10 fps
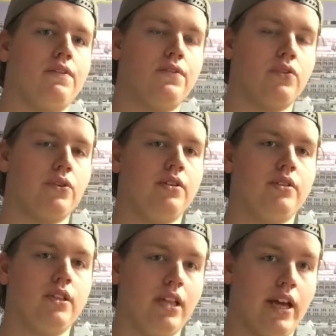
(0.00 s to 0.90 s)
for
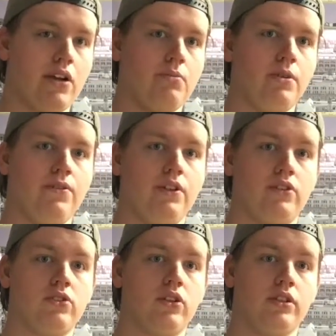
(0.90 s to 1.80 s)
the Lego
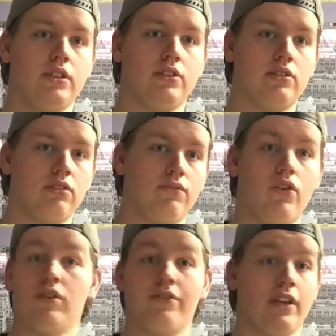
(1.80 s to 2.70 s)
movies are just
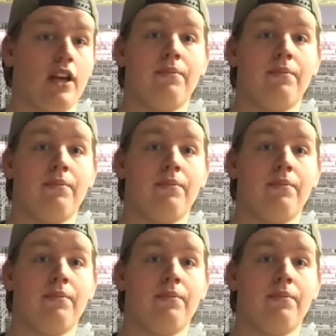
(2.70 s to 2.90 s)
evolving.